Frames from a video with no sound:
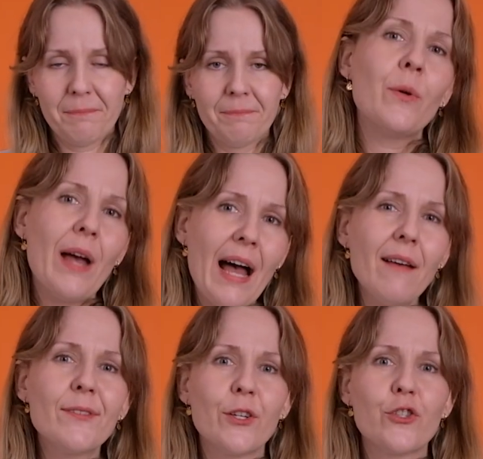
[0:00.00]
When you
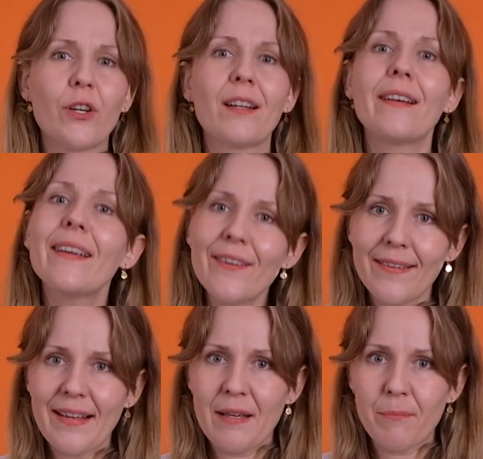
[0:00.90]
have such a
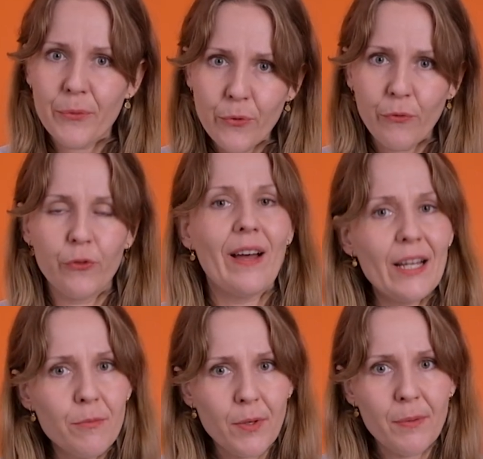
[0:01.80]
clearly improved
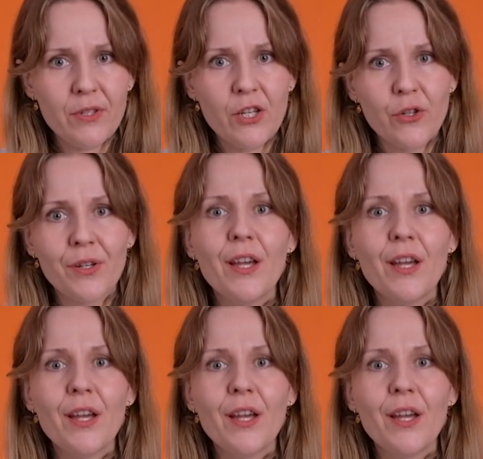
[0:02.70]
value proposition,